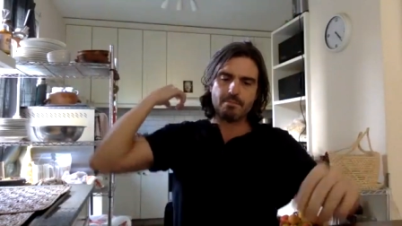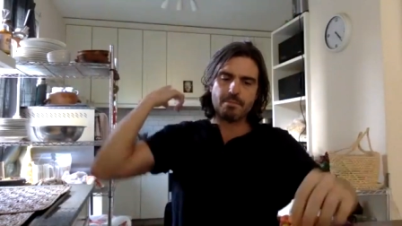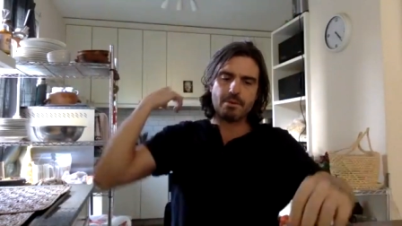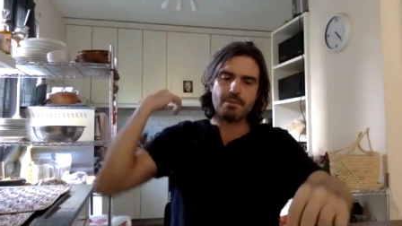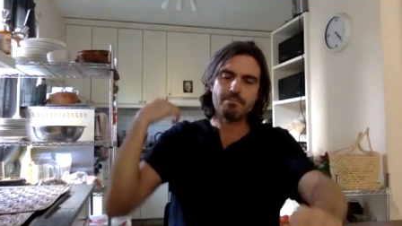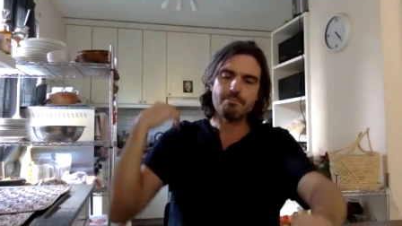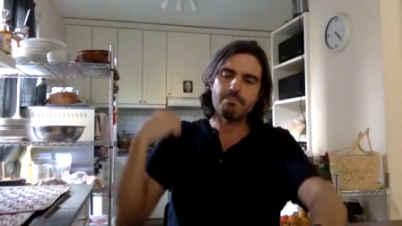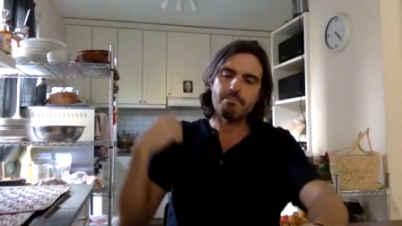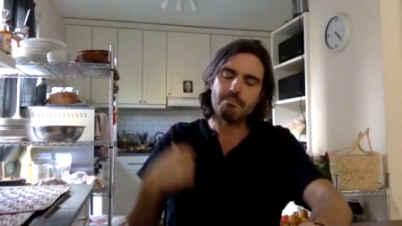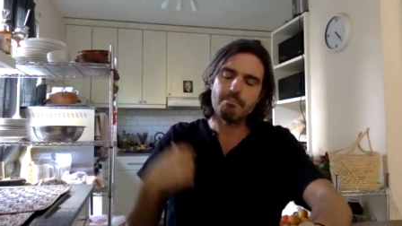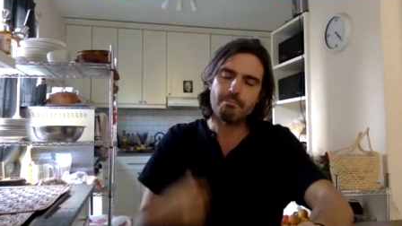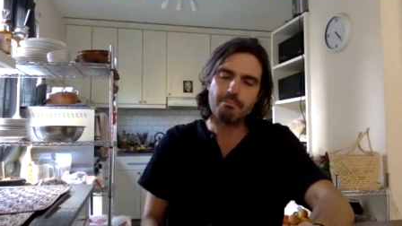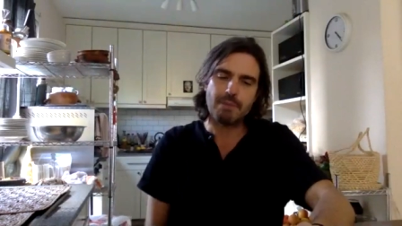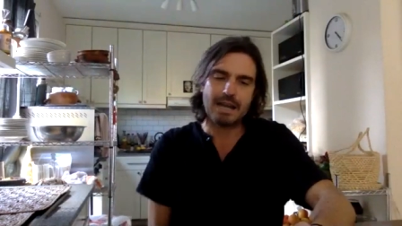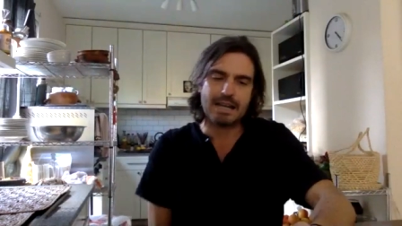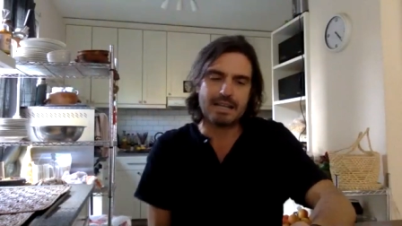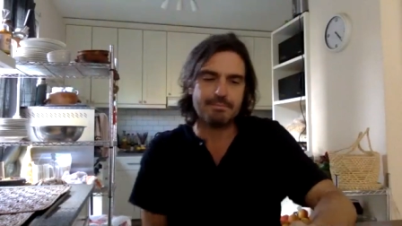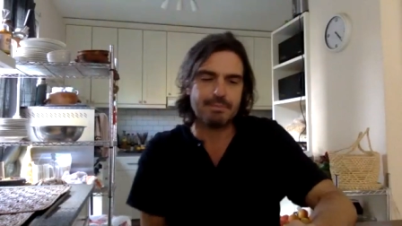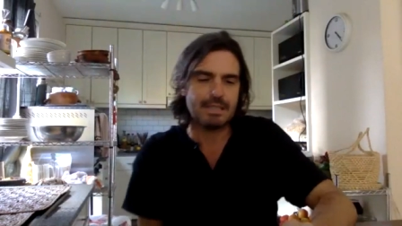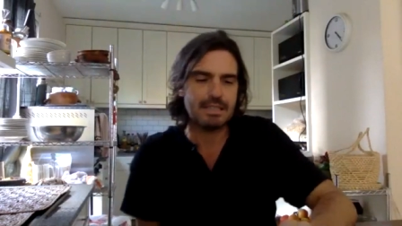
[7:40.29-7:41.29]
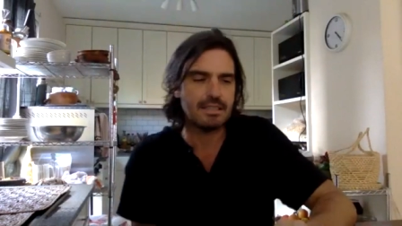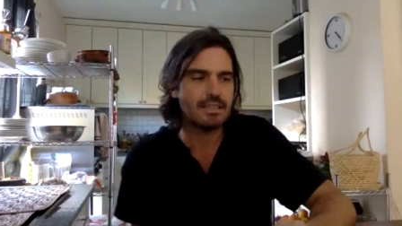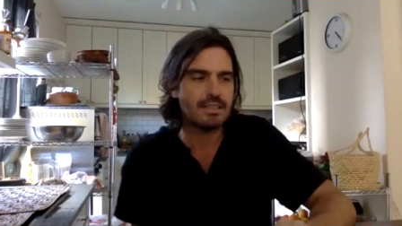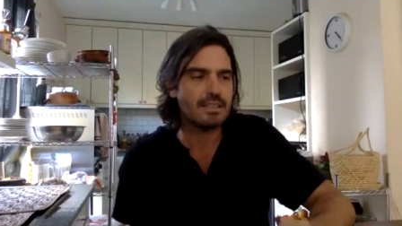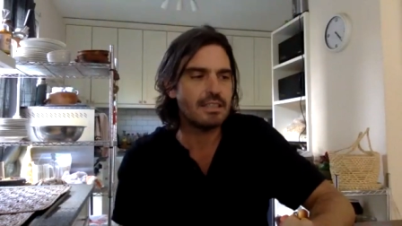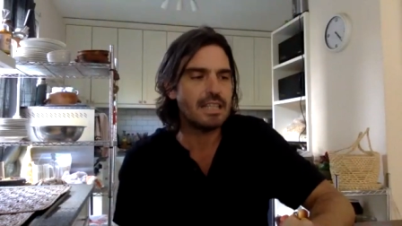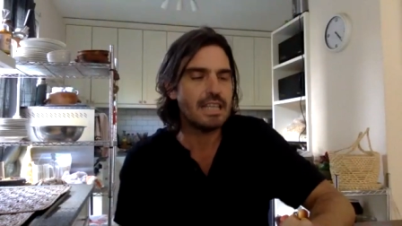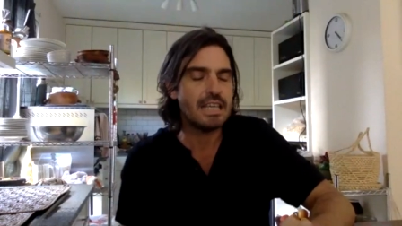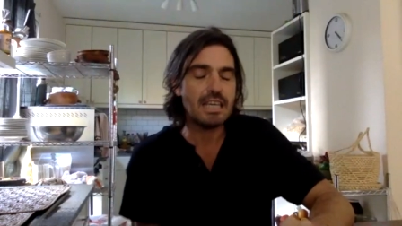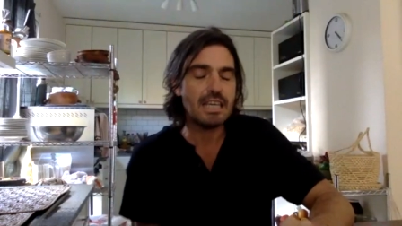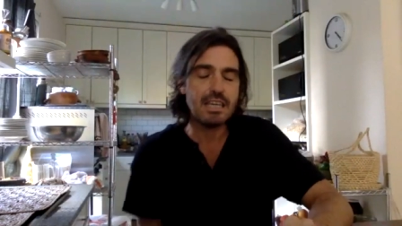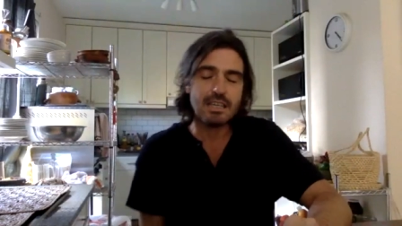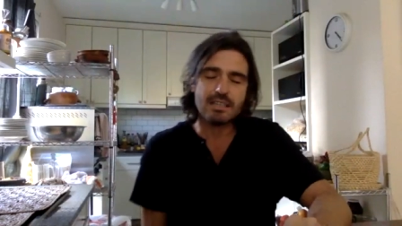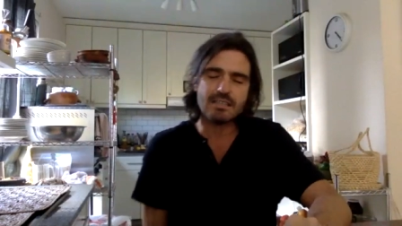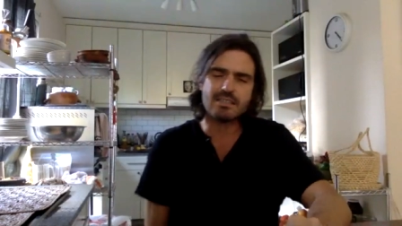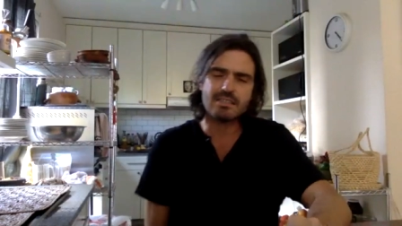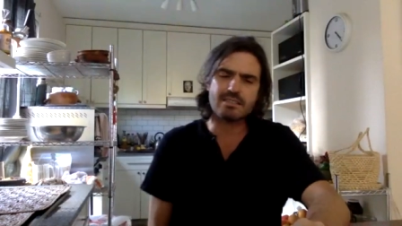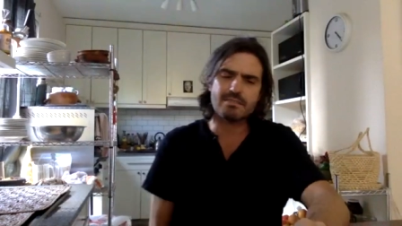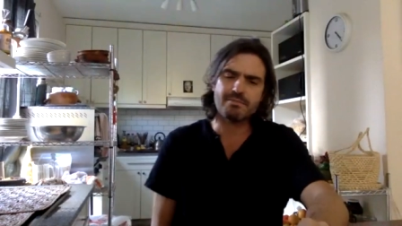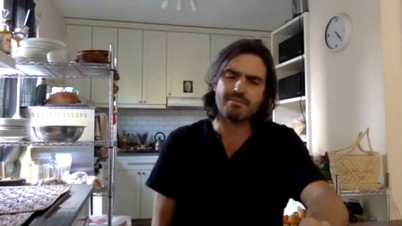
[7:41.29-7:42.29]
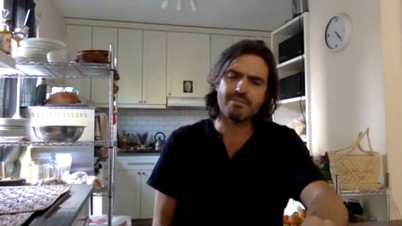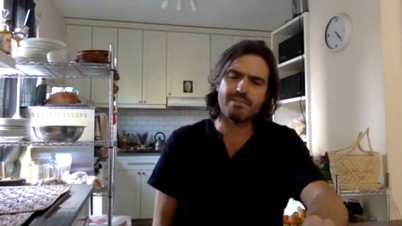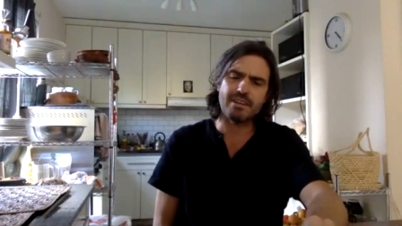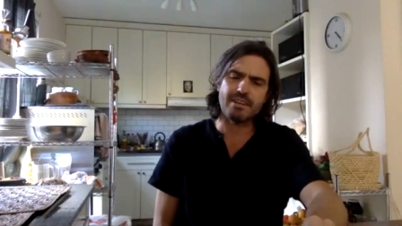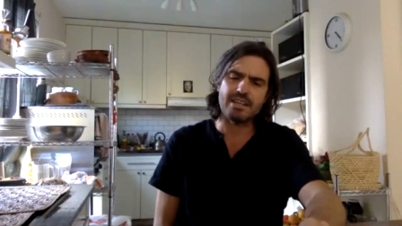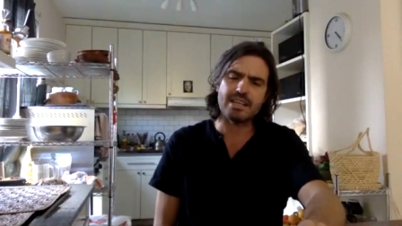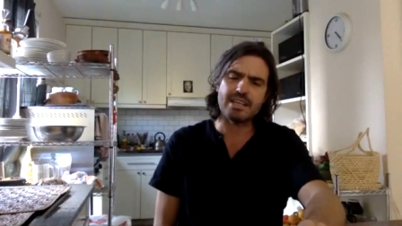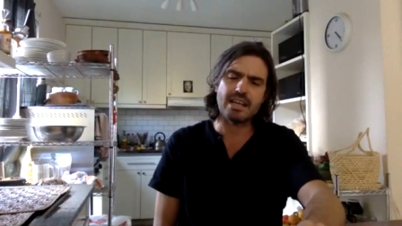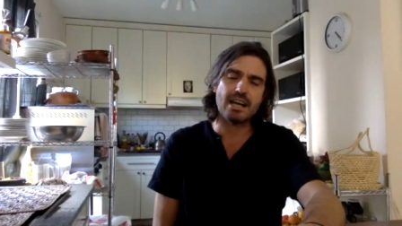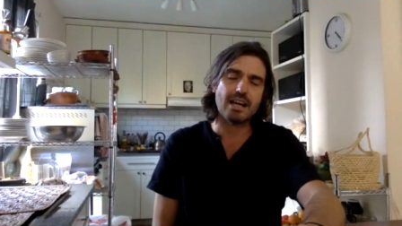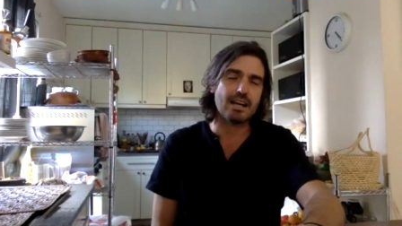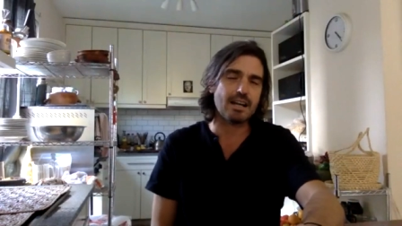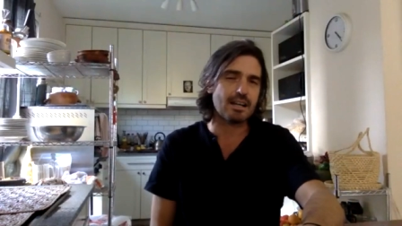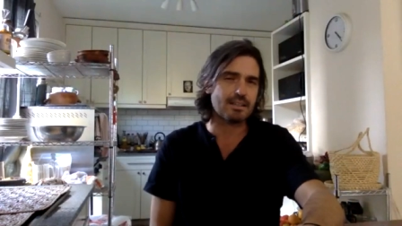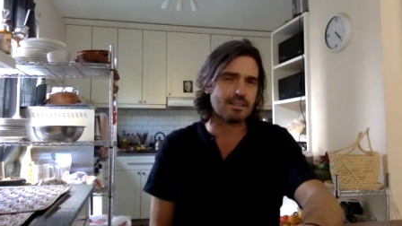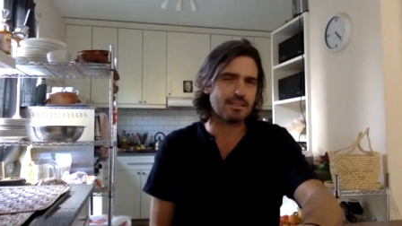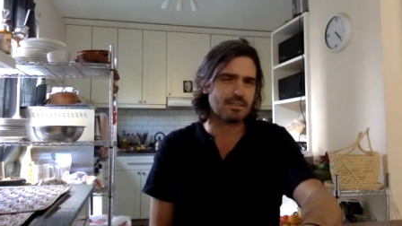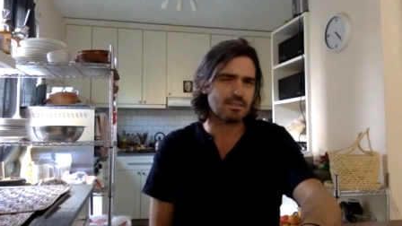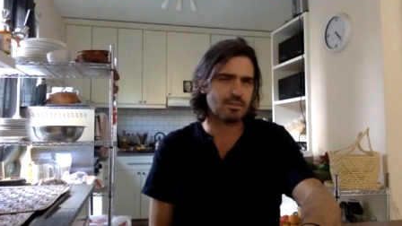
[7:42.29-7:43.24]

mm, vitamin D is very hard